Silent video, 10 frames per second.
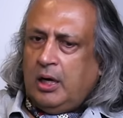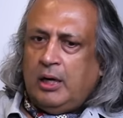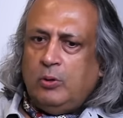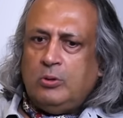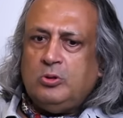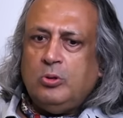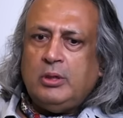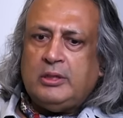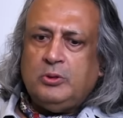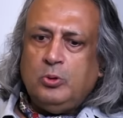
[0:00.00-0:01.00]
Yeah, and also,
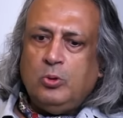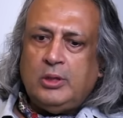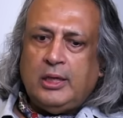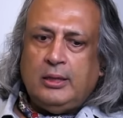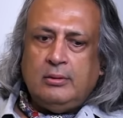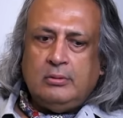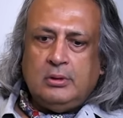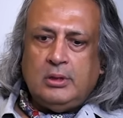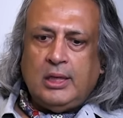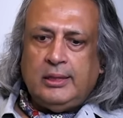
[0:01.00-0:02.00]
as you know,
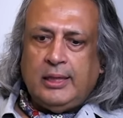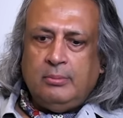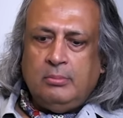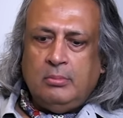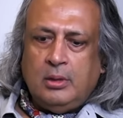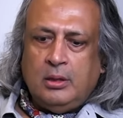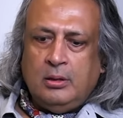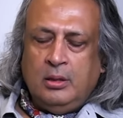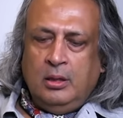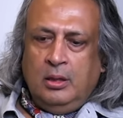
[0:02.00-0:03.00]
that
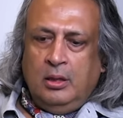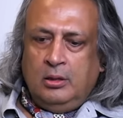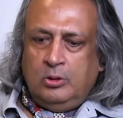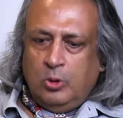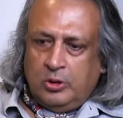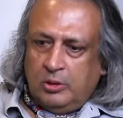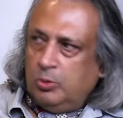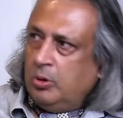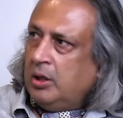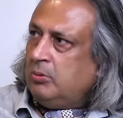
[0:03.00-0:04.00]
time Dr.
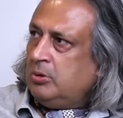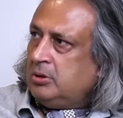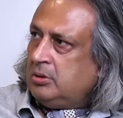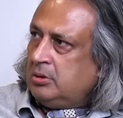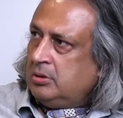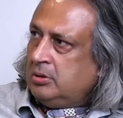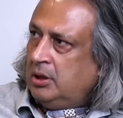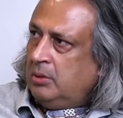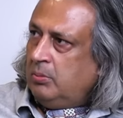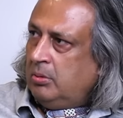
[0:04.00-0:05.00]
Abdullah was
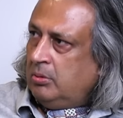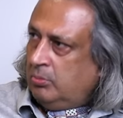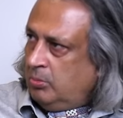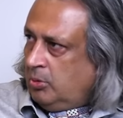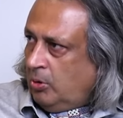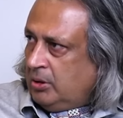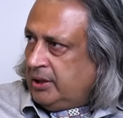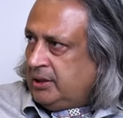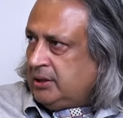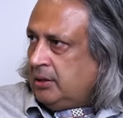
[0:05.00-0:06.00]
in all
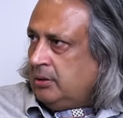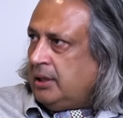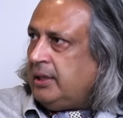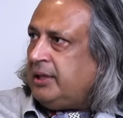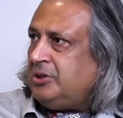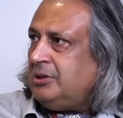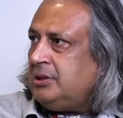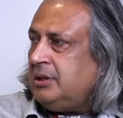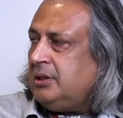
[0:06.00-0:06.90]
these elections